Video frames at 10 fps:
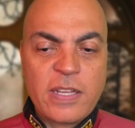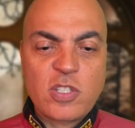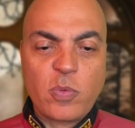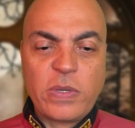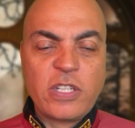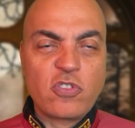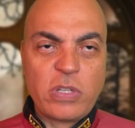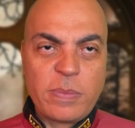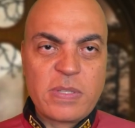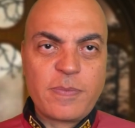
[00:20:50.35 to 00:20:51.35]
So when in
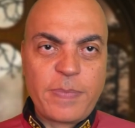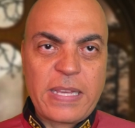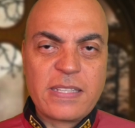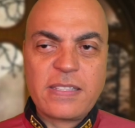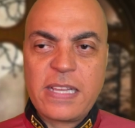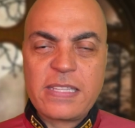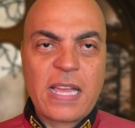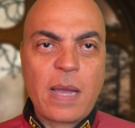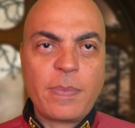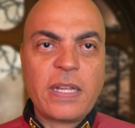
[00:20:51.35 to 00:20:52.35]
dream space, things
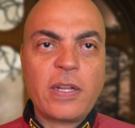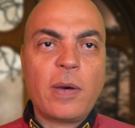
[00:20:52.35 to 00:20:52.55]
happen that